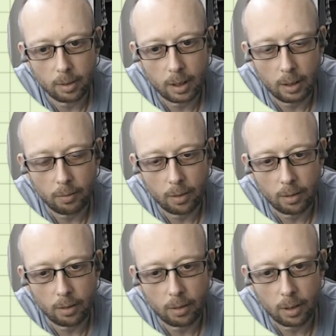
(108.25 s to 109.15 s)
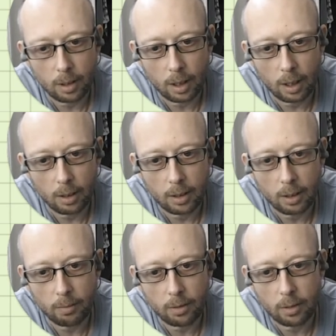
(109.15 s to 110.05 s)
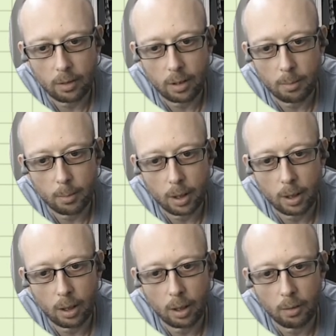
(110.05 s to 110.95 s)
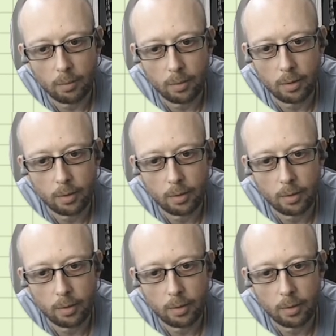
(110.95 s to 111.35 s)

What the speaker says: different number of